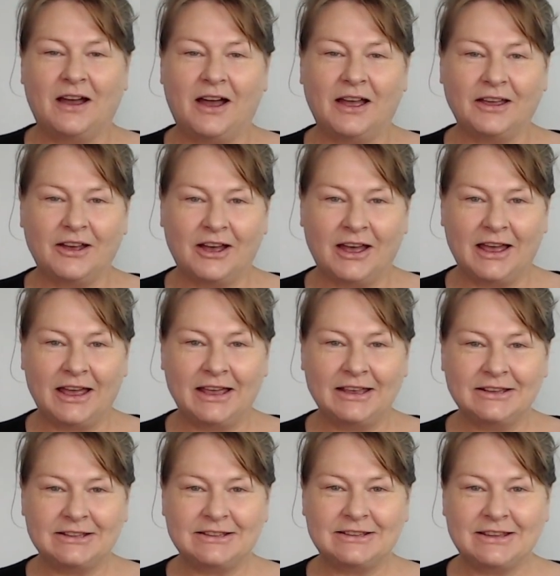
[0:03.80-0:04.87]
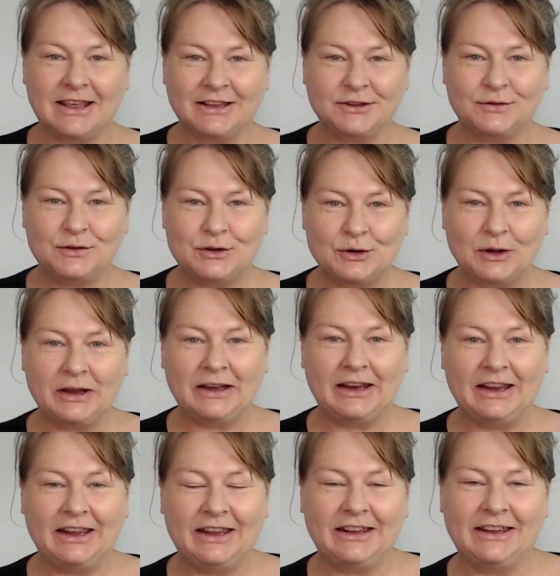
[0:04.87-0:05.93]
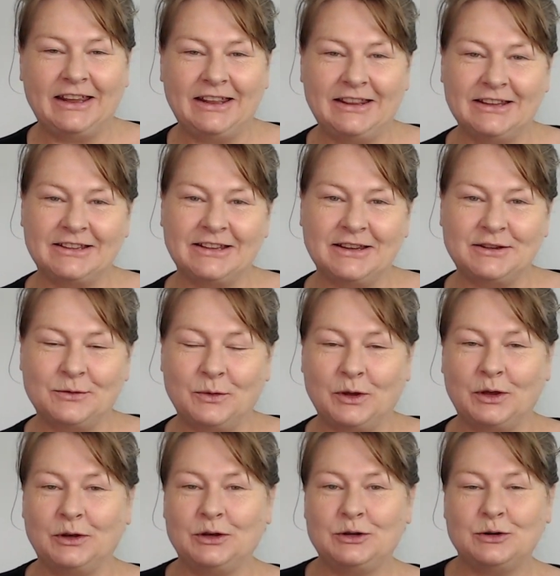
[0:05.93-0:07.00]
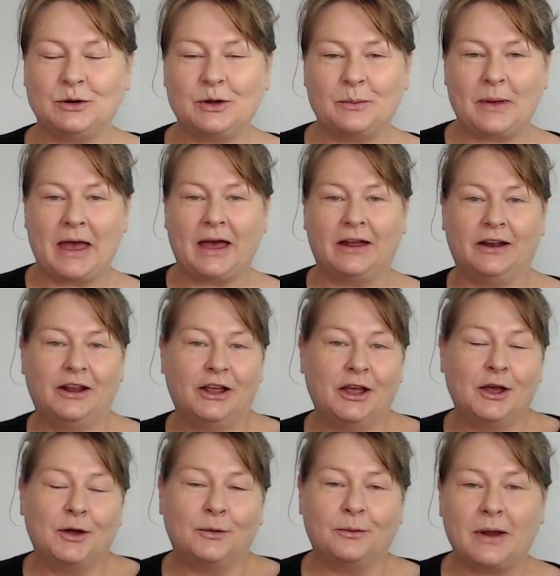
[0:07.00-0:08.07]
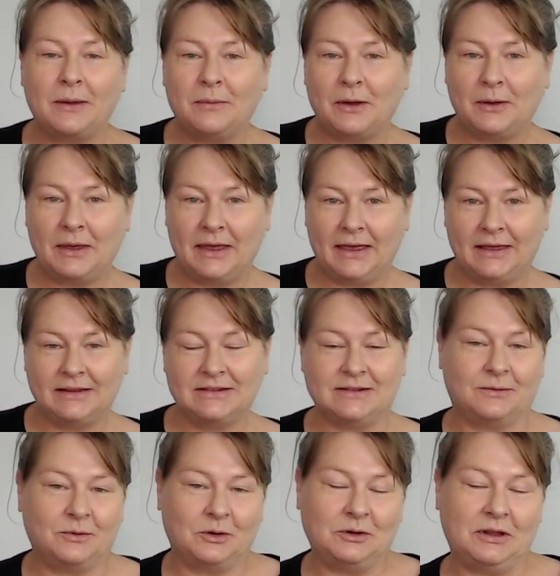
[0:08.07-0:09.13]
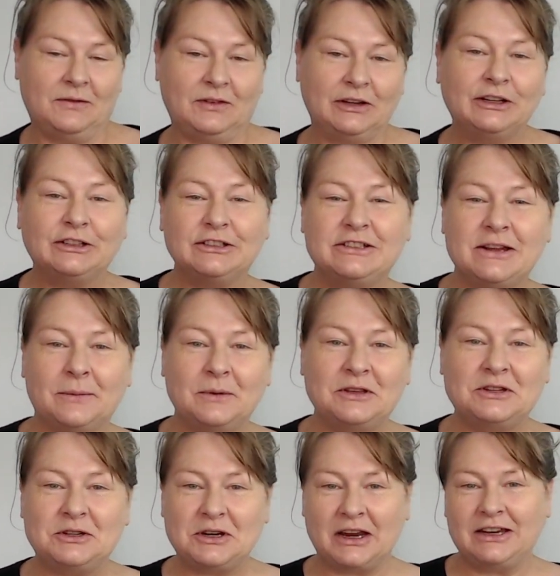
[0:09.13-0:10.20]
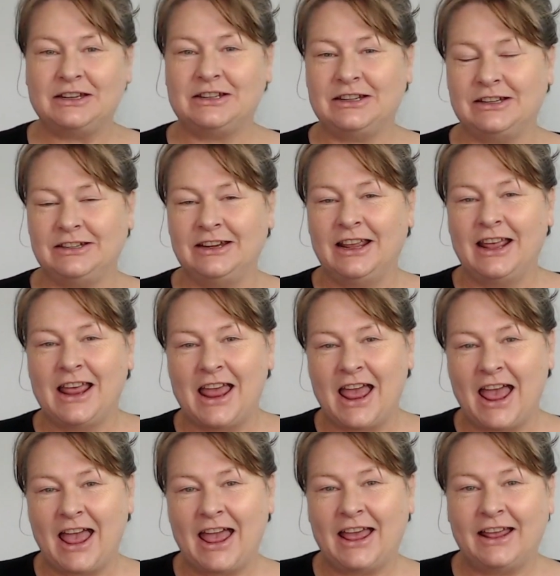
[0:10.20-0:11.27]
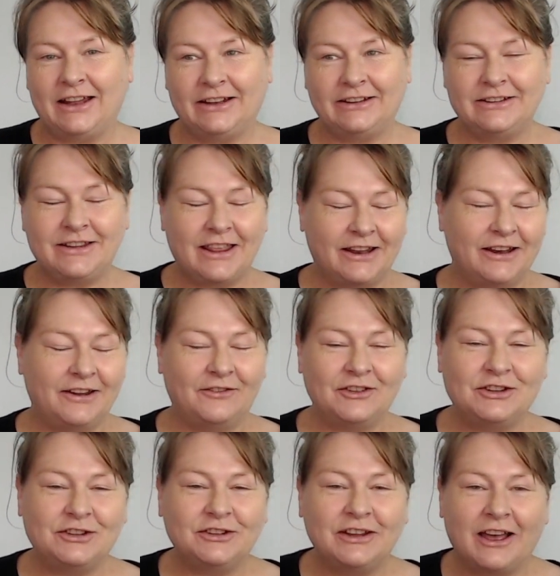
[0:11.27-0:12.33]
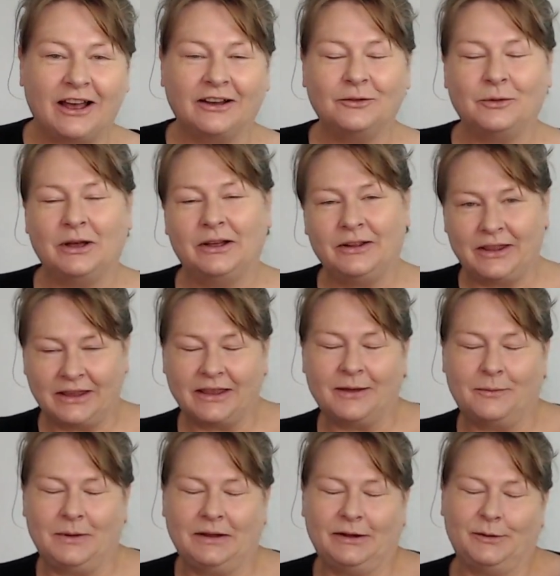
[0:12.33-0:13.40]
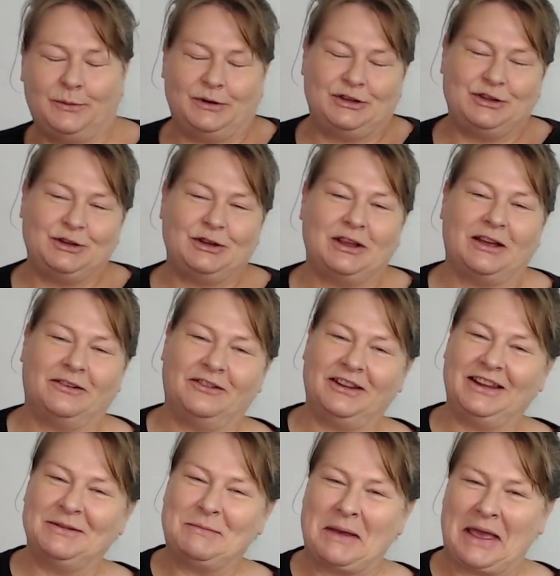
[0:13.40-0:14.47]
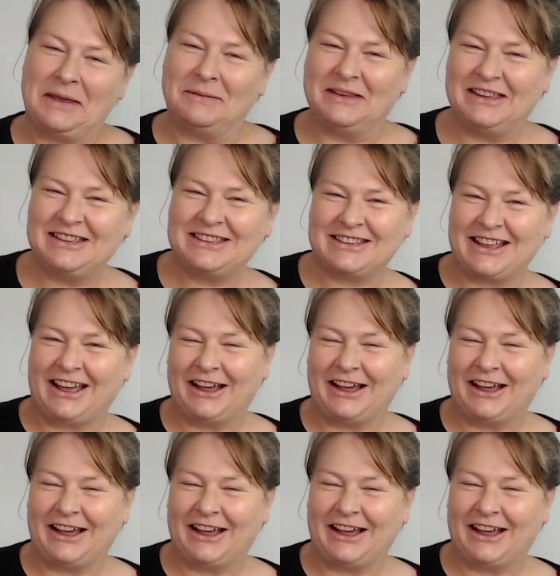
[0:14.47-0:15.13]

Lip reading: Hi guys, thanks for joining. In this lesson we're going to talk about rainbow hands. I'm going to give a little demonstration, and they're never too young. Well, they can be a little bit too young when they're babies,